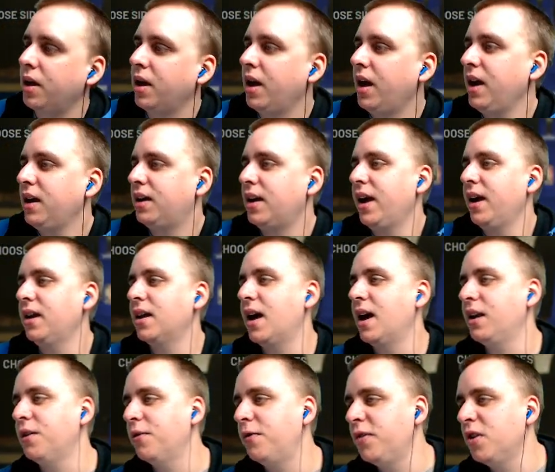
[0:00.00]
Hey Kane, how
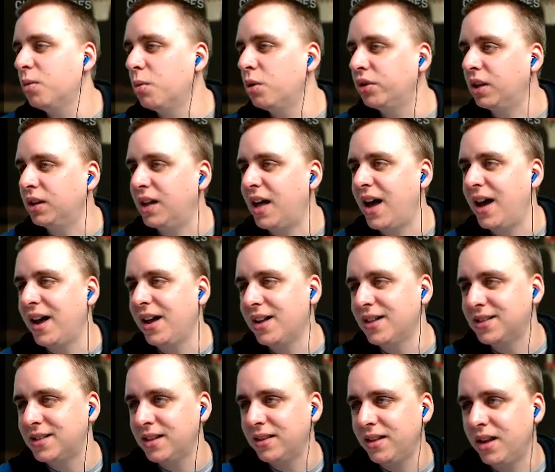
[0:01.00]
do you feel about the
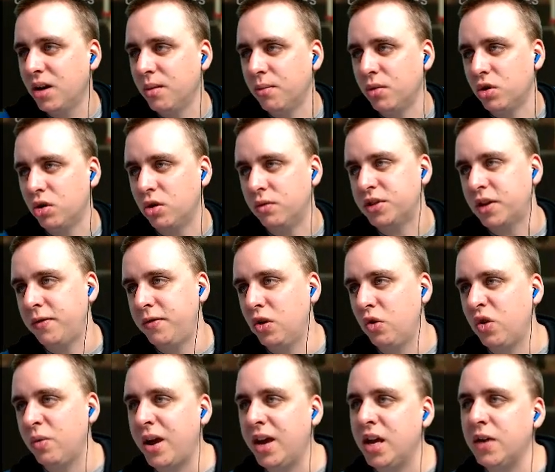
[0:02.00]
Lions and their moves? I feel we
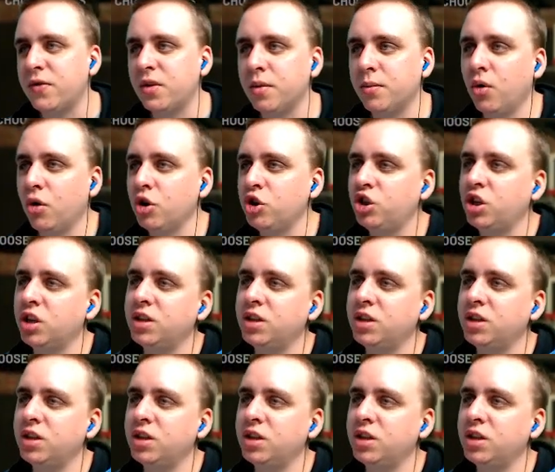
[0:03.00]
may even push to